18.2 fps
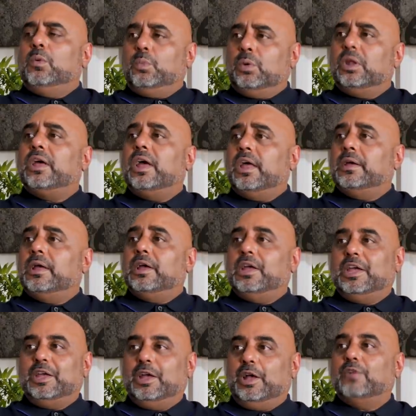Well, uh,
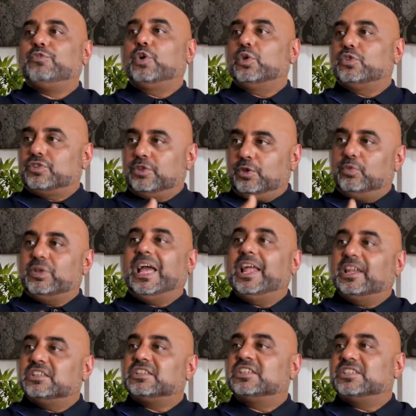of course, the
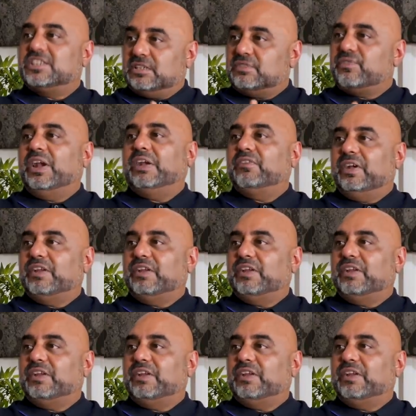reality is it's very,